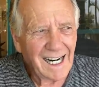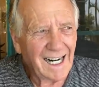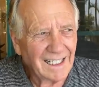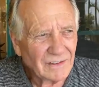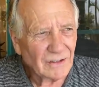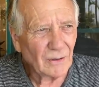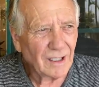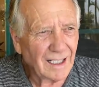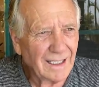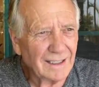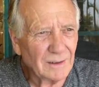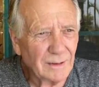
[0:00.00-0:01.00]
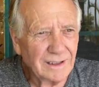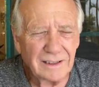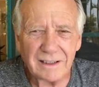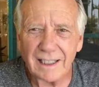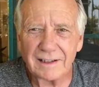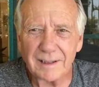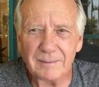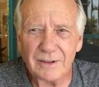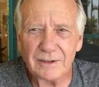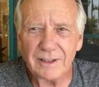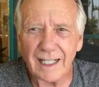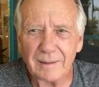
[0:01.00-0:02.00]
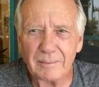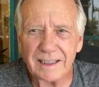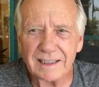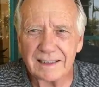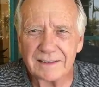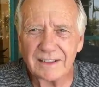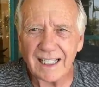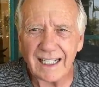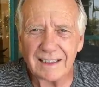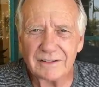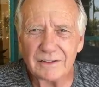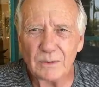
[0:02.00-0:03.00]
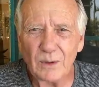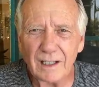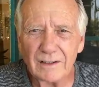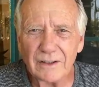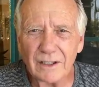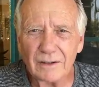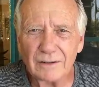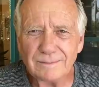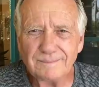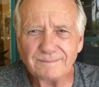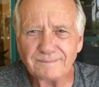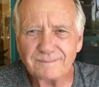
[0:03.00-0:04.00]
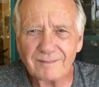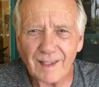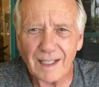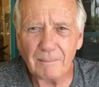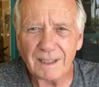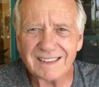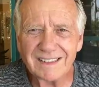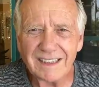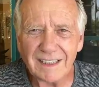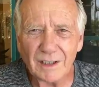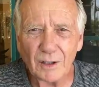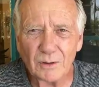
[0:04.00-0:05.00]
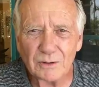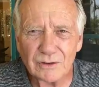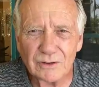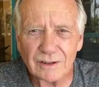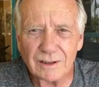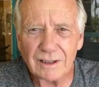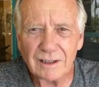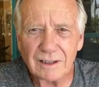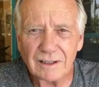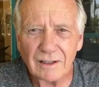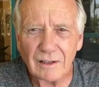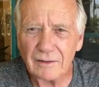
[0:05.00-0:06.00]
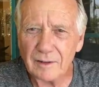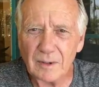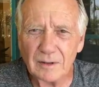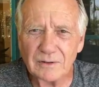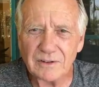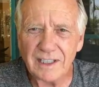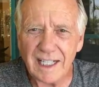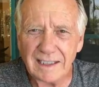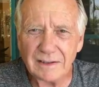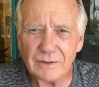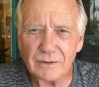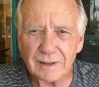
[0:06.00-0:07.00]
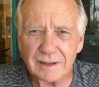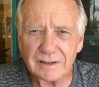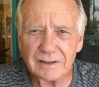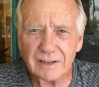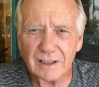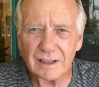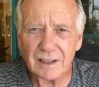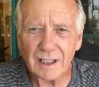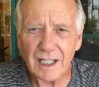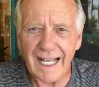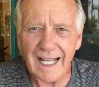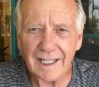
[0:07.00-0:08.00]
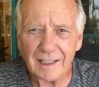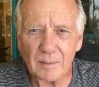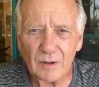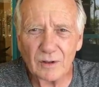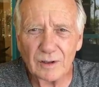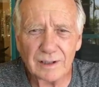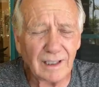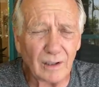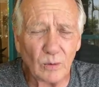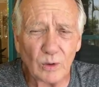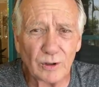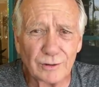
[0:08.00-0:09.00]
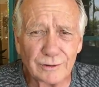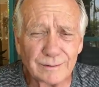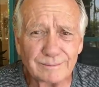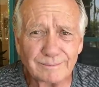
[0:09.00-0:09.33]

So I agreed to let them do that because, as you well know, mosquitoes are the most dangerous animal in the world.